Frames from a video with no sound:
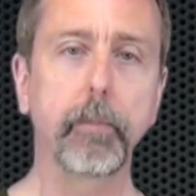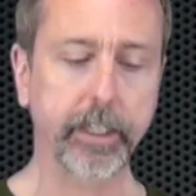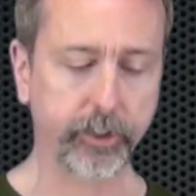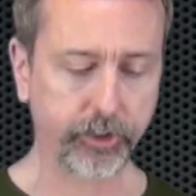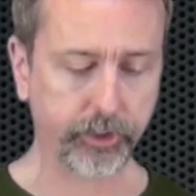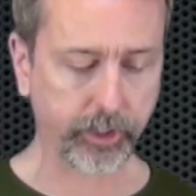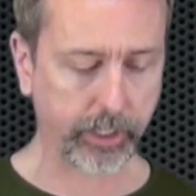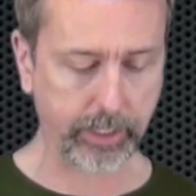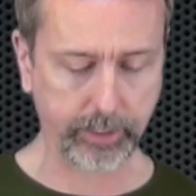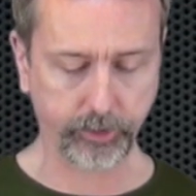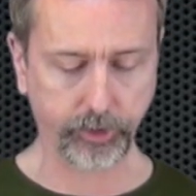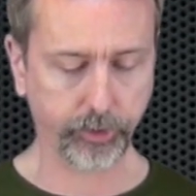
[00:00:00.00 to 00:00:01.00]
much
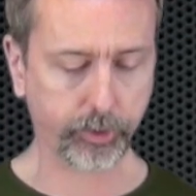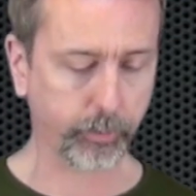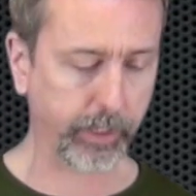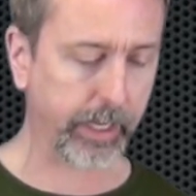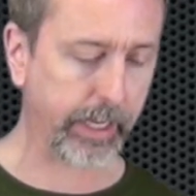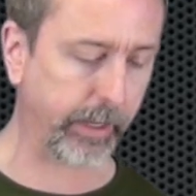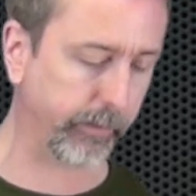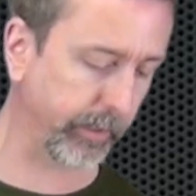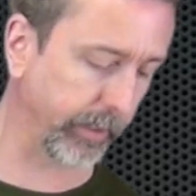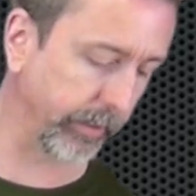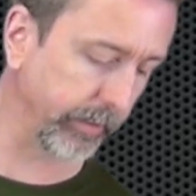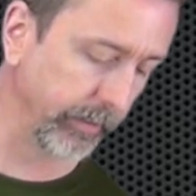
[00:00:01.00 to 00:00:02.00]
juice we have
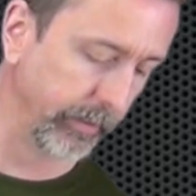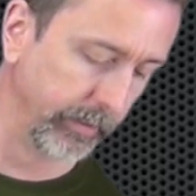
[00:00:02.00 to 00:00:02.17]
here.